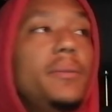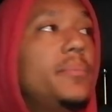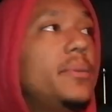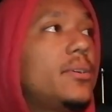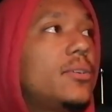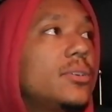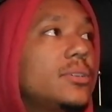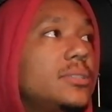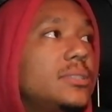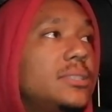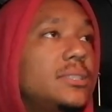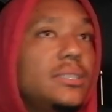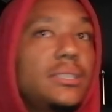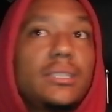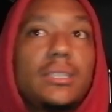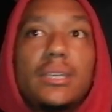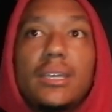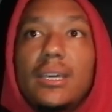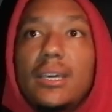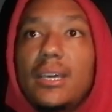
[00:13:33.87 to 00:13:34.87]
for me because
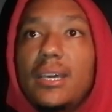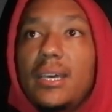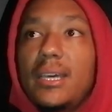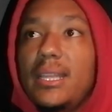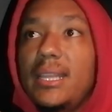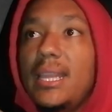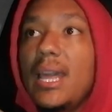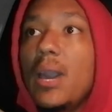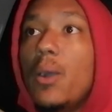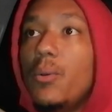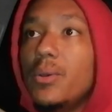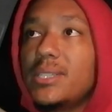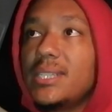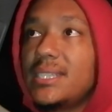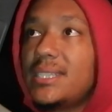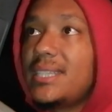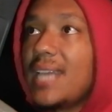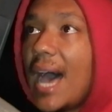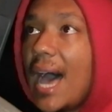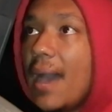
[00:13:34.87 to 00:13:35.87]
there
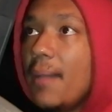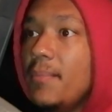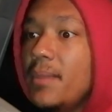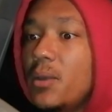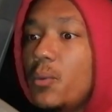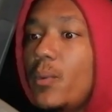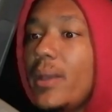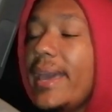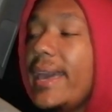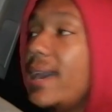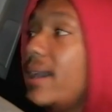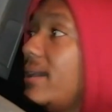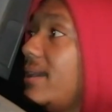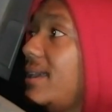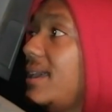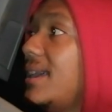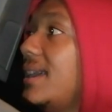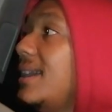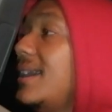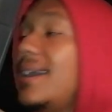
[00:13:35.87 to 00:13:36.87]
was a time no we,
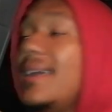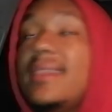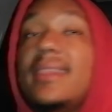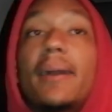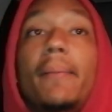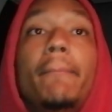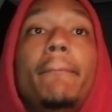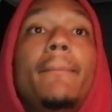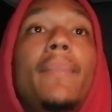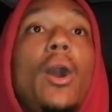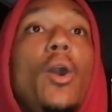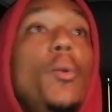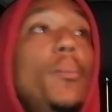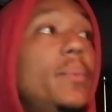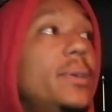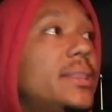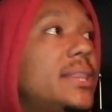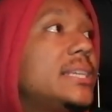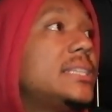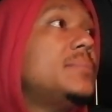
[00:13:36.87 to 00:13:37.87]
the
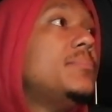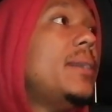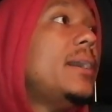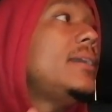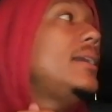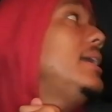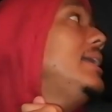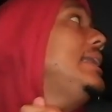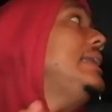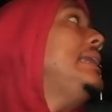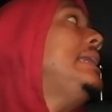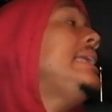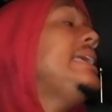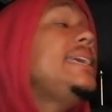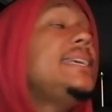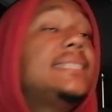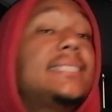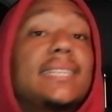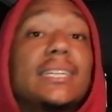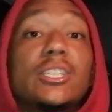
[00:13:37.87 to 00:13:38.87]
moment this man
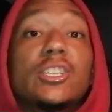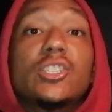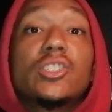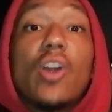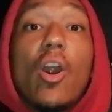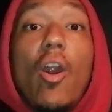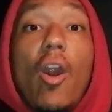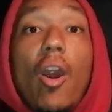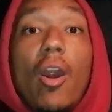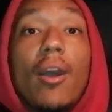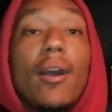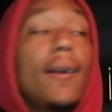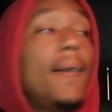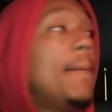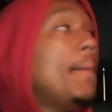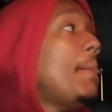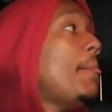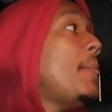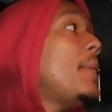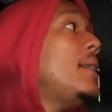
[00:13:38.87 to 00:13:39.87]
released a song,
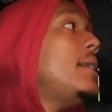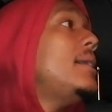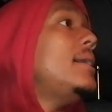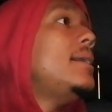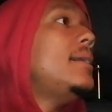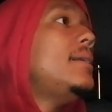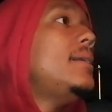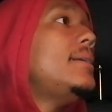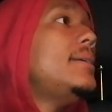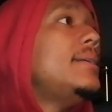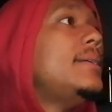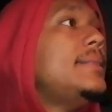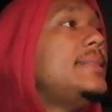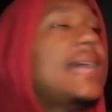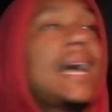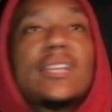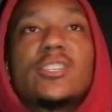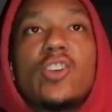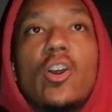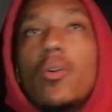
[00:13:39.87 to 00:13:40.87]

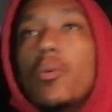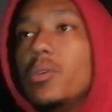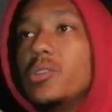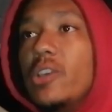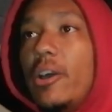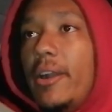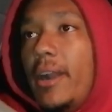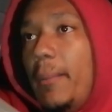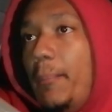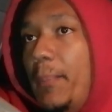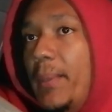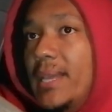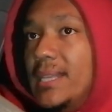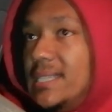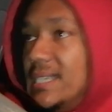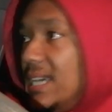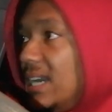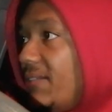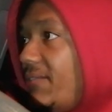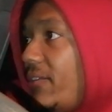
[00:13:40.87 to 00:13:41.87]
that song was on
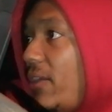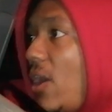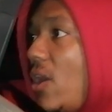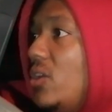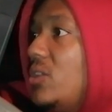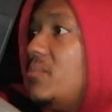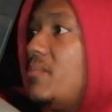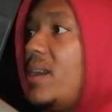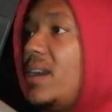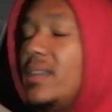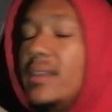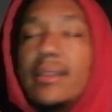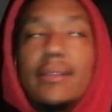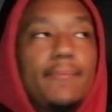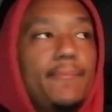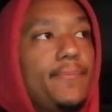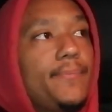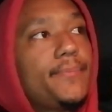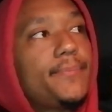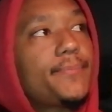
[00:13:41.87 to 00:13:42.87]
repeat for a whole
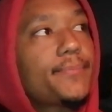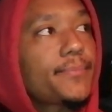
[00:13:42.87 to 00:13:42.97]
month.